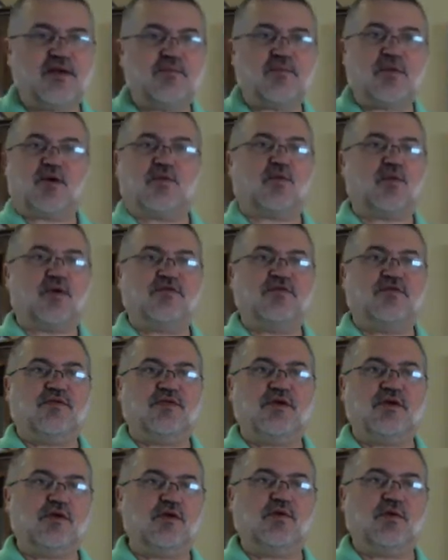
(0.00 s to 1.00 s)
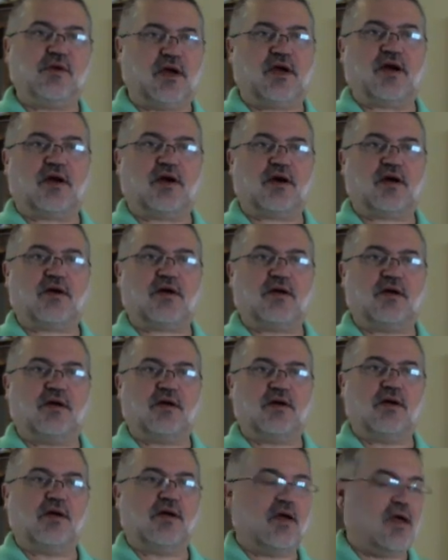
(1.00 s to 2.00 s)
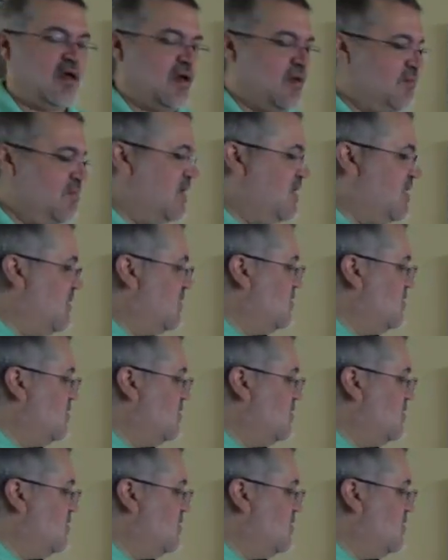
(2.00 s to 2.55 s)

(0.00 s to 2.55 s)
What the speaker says: but review here, because